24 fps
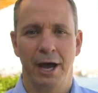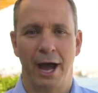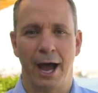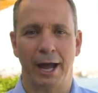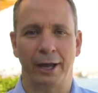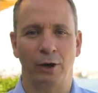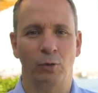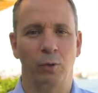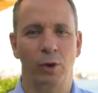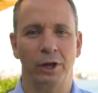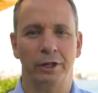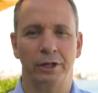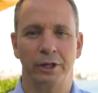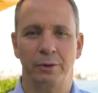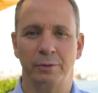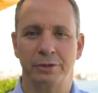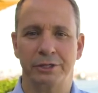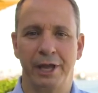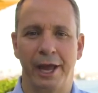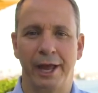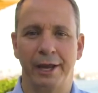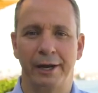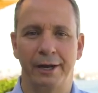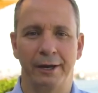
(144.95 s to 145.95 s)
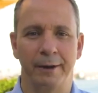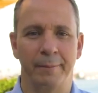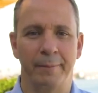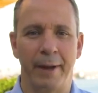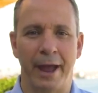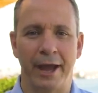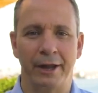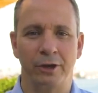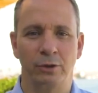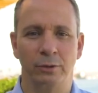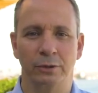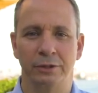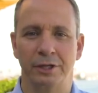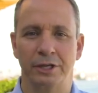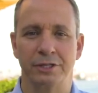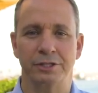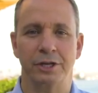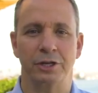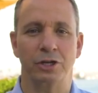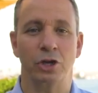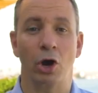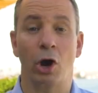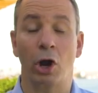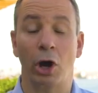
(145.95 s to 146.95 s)
I quickly was handed a manual and they
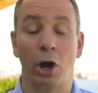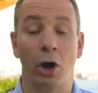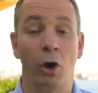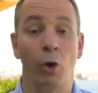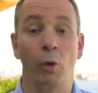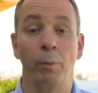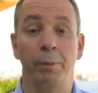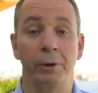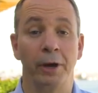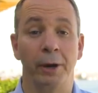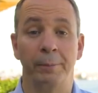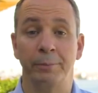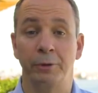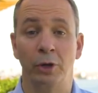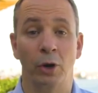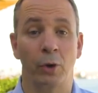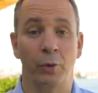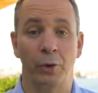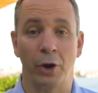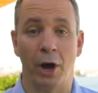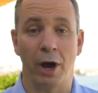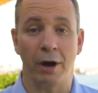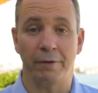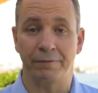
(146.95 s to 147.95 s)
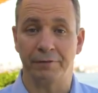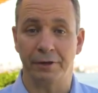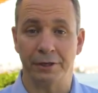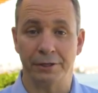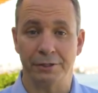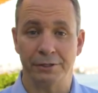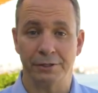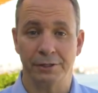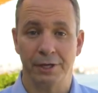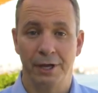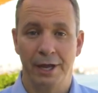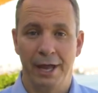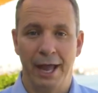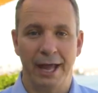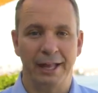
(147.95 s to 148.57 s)
said, you ought to open up your own office.